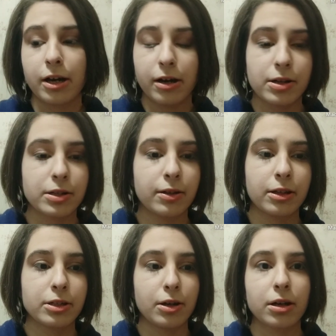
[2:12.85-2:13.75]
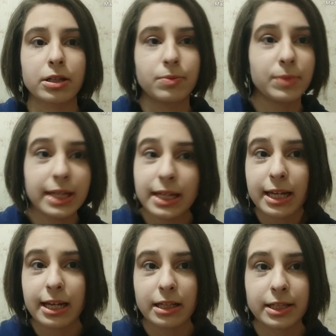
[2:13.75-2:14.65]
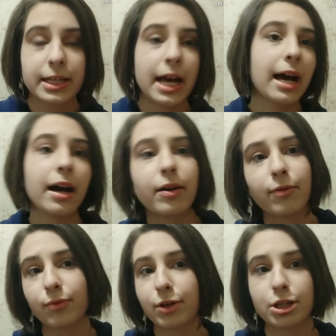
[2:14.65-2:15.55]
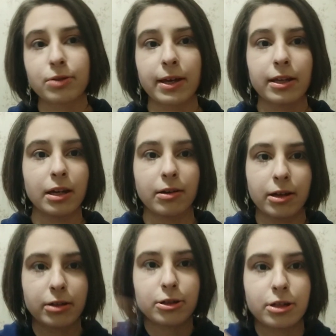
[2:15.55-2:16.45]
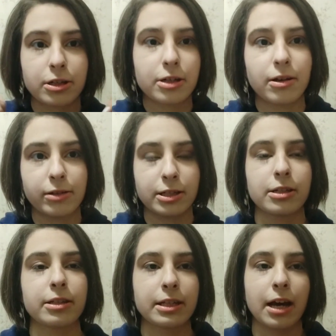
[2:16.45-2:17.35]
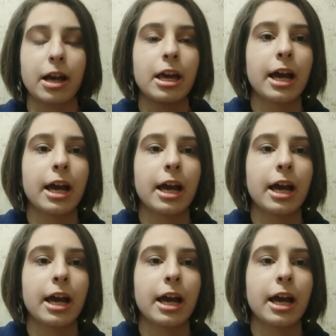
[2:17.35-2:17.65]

also the song's meaning and stuff, which is why, you should go listen to the song.